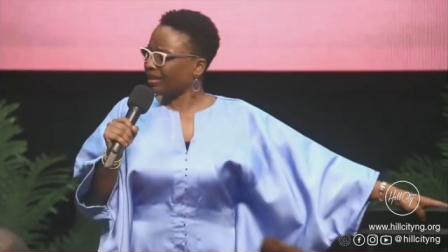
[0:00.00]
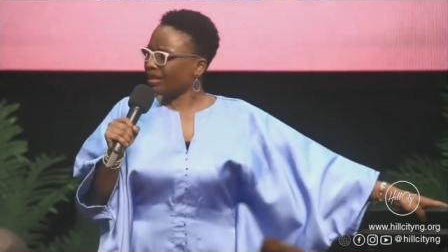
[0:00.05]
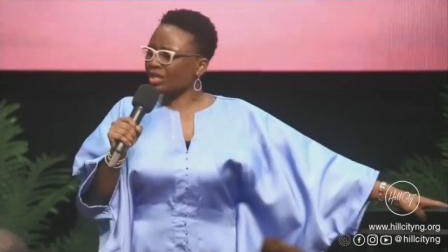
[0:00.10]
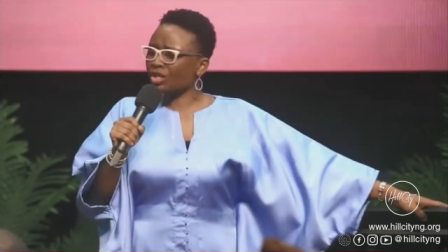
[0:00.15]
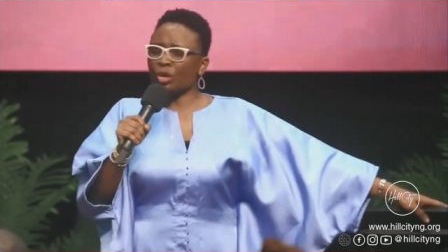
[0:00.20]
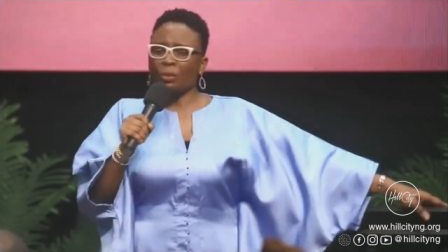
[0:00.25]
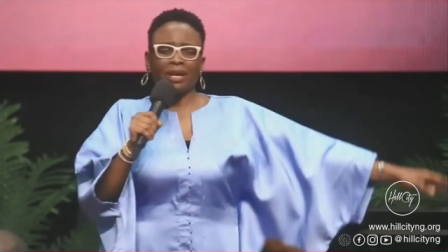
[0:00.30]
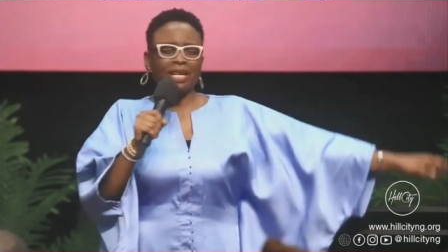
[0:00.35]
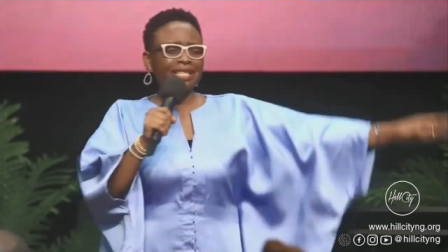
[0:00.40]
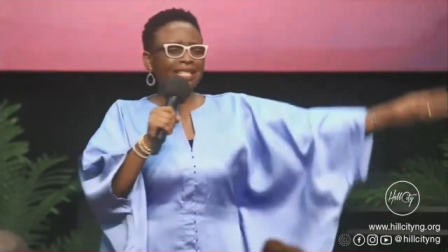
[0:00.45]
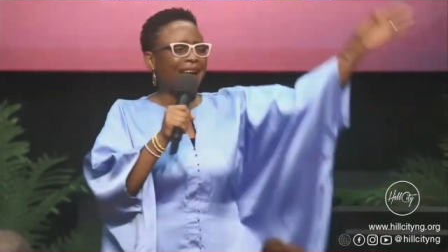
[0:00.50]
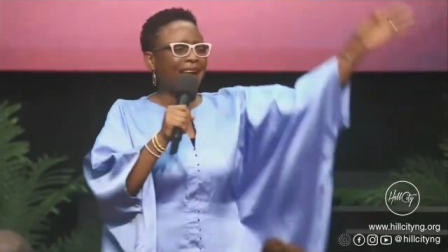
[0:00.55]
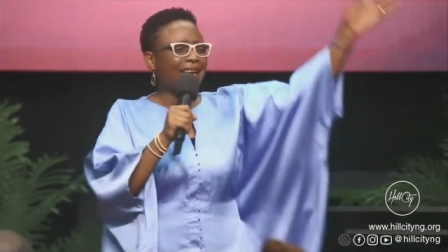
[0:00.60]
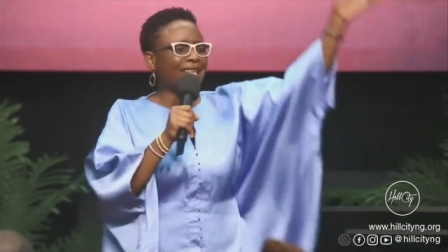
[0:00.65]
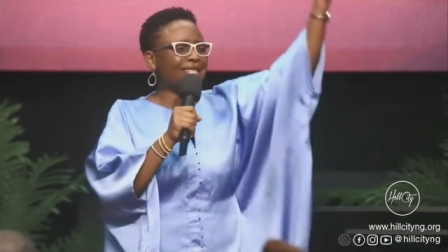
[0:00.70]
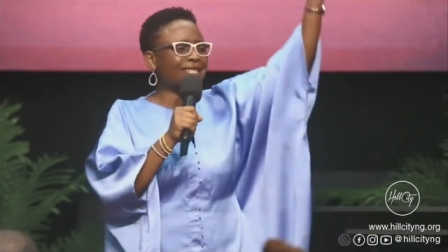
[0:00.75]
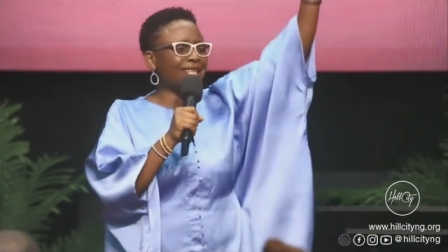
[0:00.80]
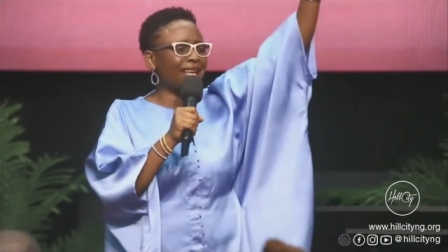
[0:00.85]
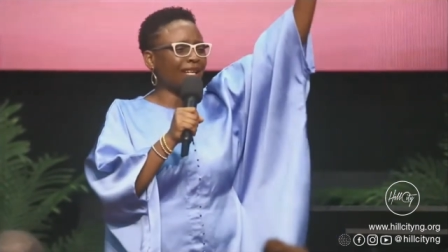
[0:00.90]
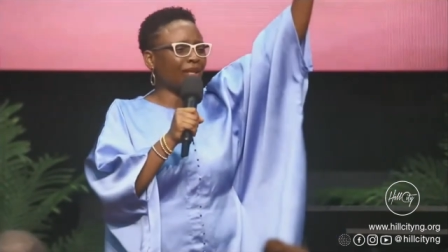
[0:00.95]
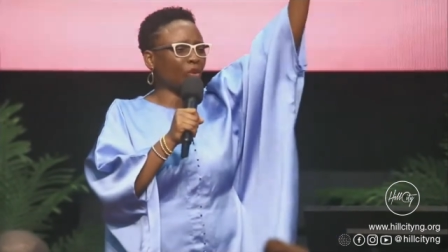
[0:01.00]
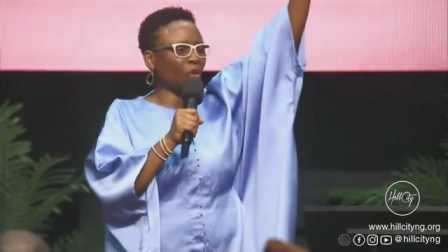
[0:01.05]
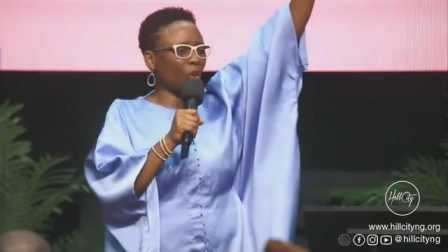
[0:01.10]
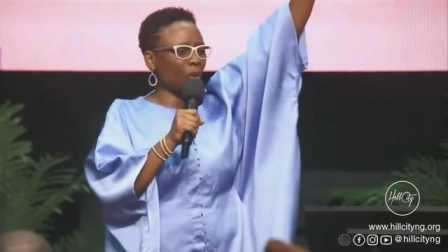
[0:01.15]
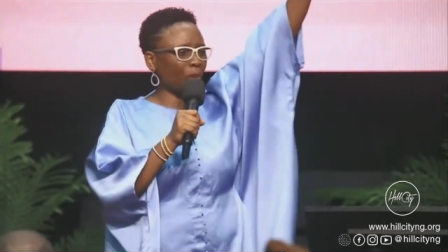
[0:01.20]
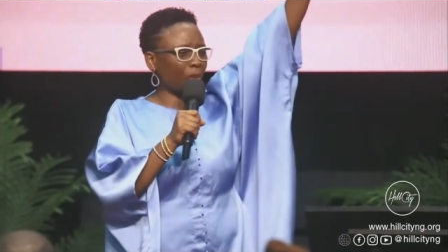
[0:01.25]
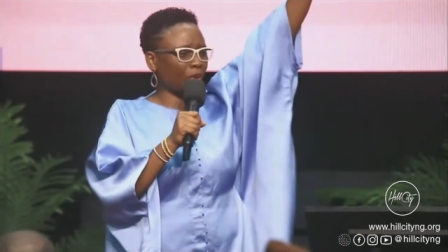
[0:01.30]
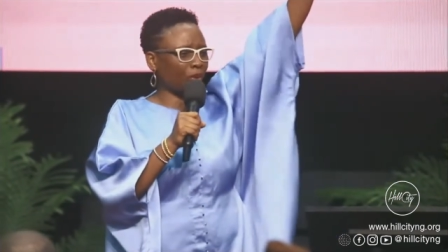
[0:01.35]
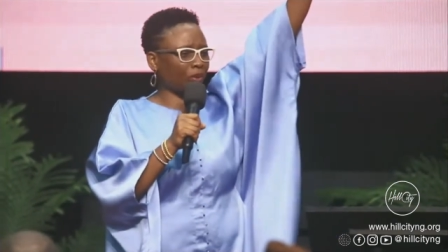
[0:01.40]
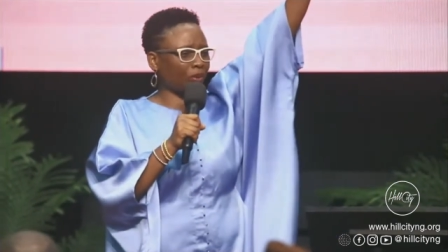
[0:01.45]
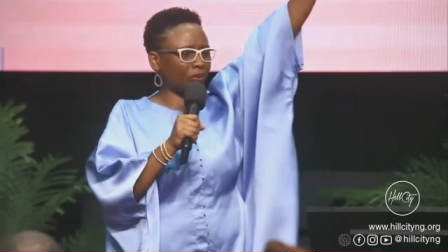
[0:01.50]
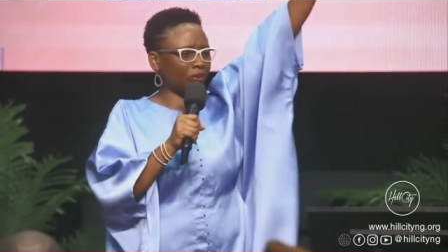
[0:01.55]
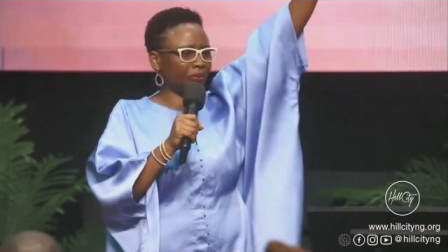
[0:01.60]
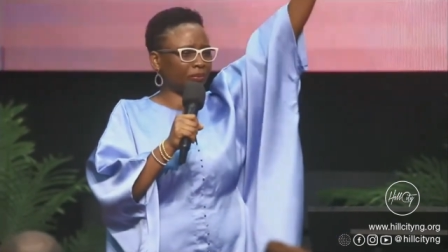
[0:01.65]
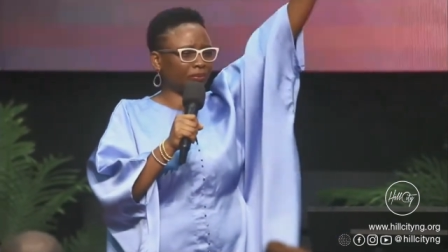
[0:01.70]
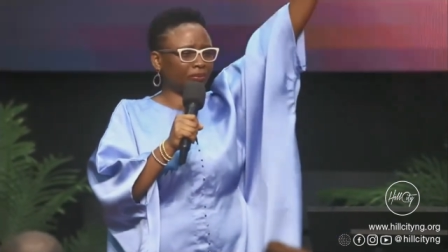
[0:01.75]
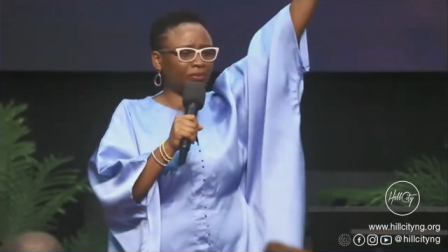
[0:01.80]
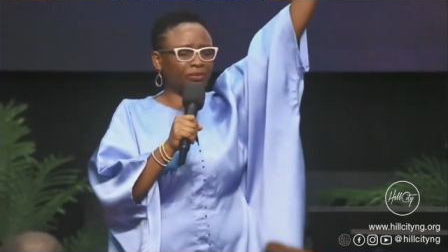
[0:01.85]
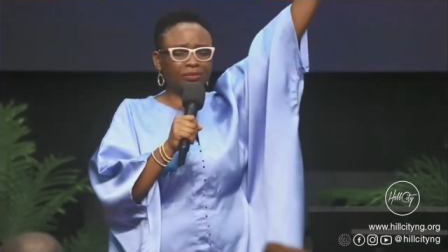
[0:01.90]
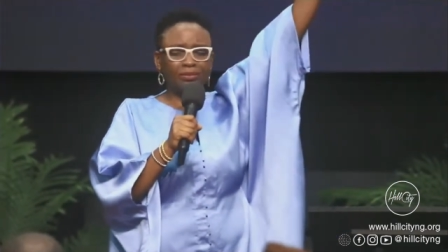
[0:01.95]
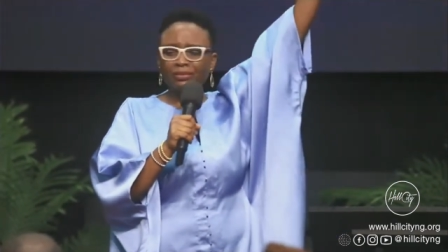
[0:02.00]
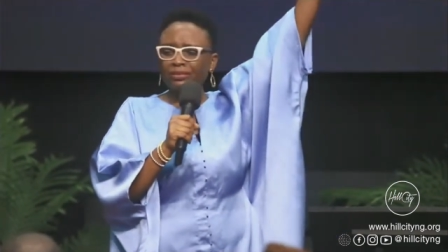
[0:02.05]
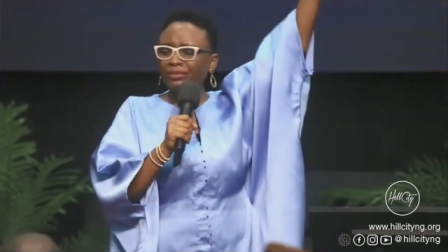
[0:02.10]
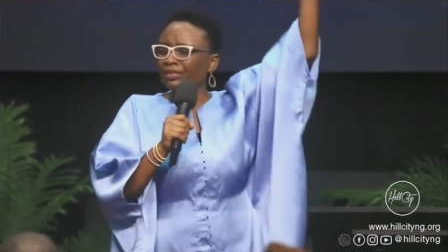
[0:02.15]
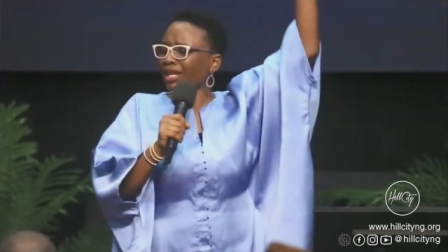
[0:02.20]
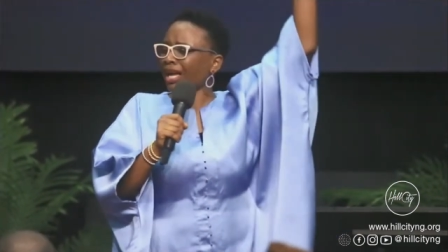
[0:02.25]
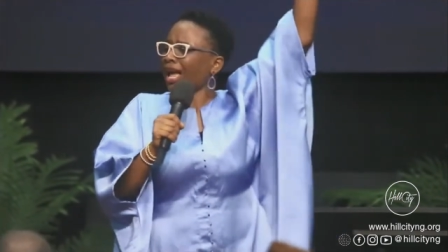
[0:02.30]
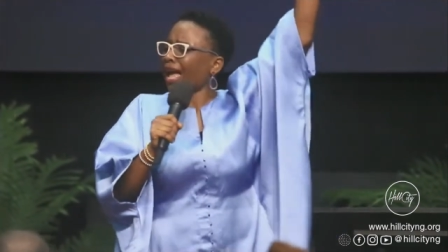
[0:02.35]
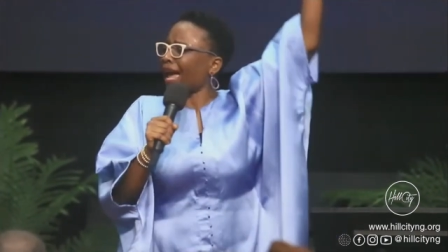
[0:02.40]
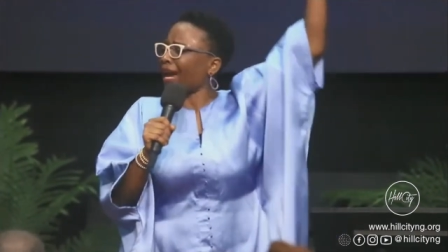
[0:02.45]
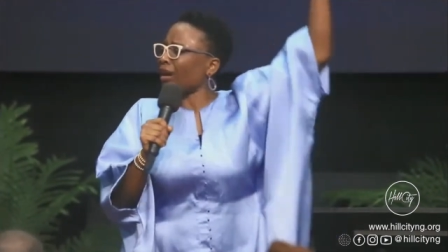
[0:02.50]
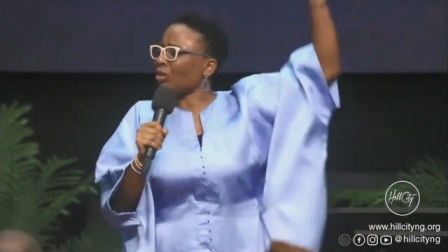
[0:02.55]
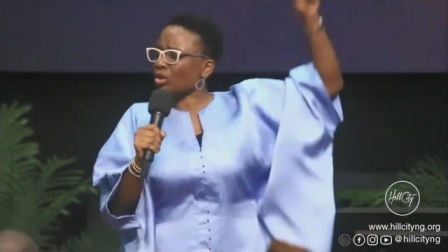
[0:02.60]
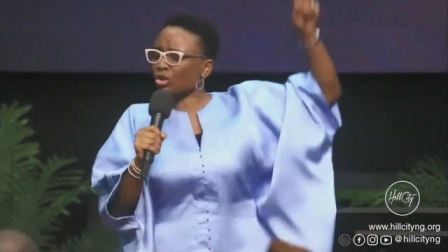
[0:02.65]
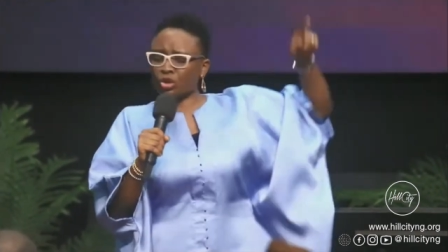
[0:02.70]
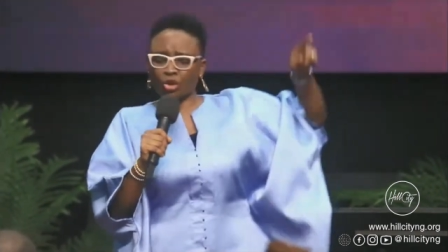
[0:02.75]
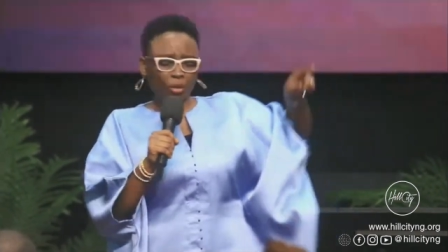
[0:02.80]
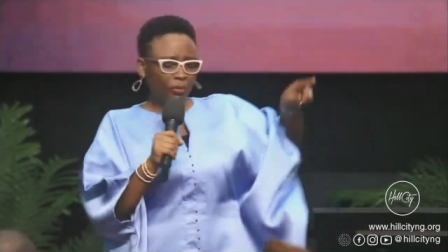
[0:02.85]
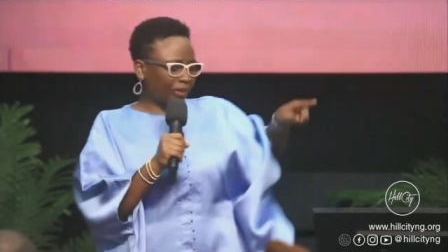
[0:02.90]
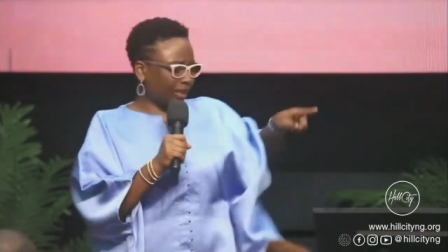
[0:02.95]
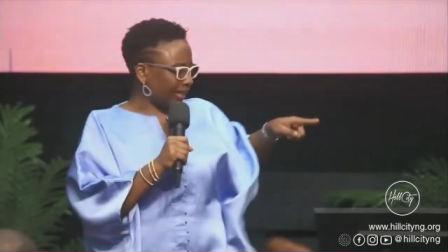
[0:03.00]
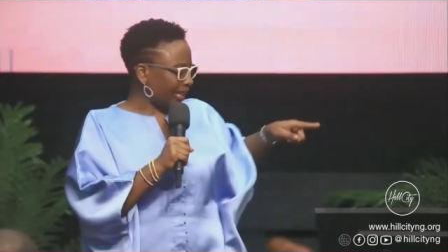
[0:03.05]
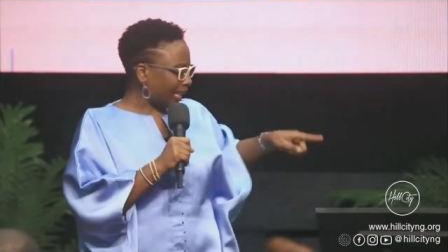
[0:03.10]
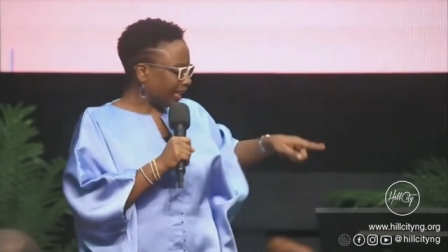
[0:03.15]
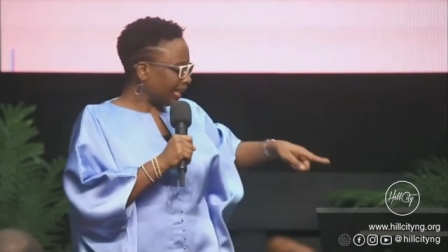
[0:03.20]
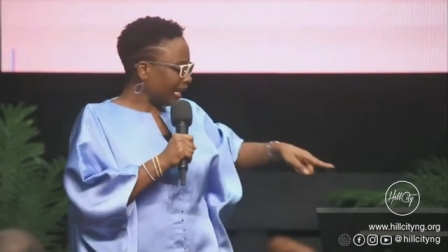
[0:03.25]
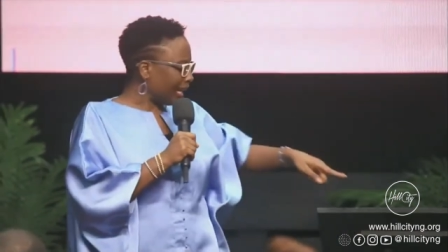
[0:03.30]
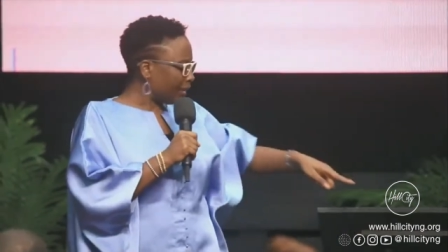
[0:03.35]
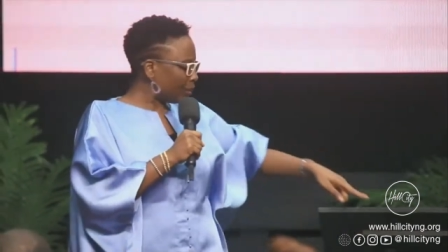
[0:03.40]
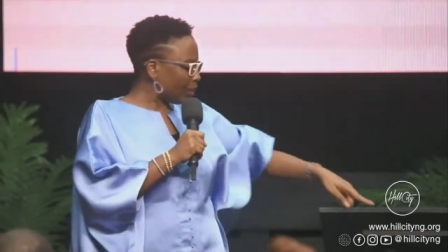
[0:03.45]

Somebody say, I sign up. I wrote something at the